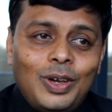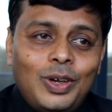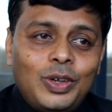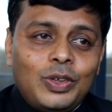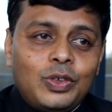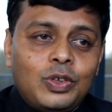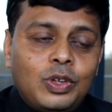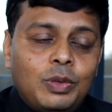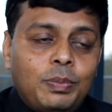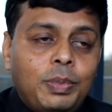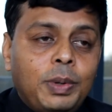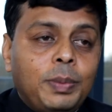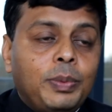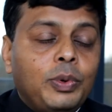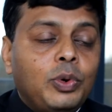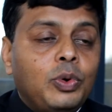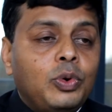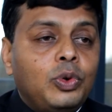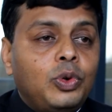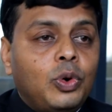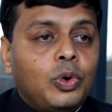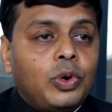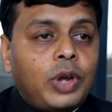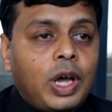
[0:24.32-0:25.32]
So the people
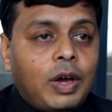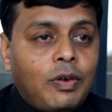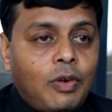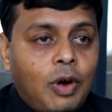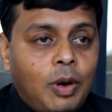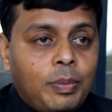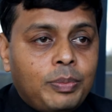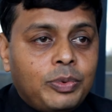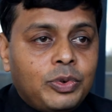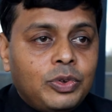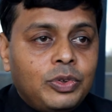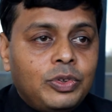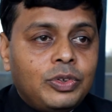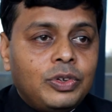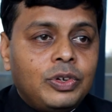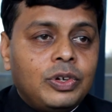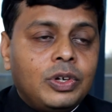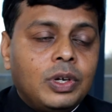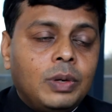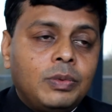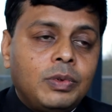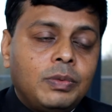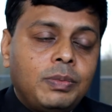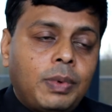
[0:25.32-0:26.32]
who don't have options in
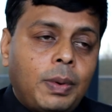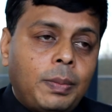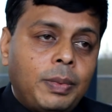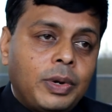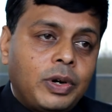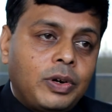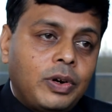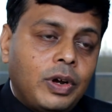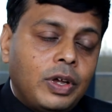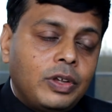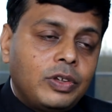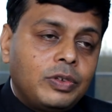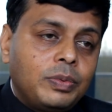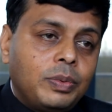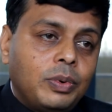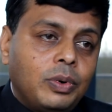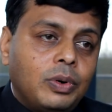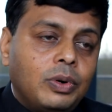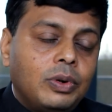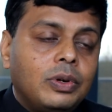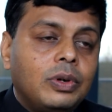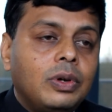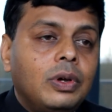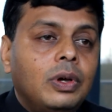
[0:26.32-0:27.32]
terms of public
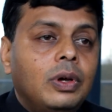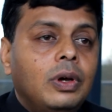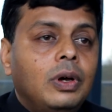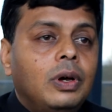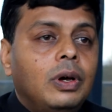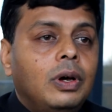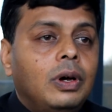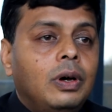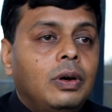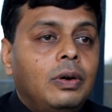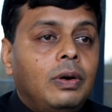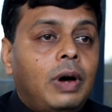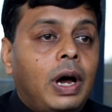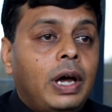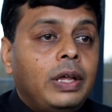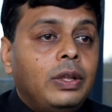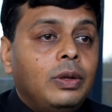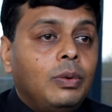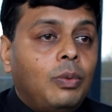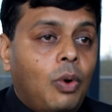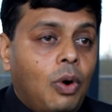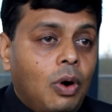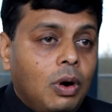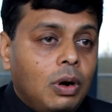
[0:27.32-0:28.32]
transport uh,
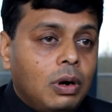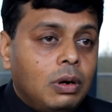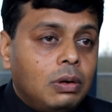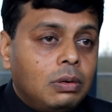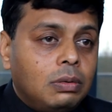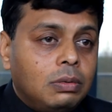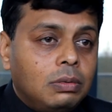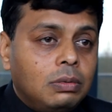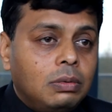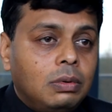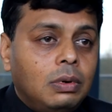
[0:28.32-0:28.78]
either walk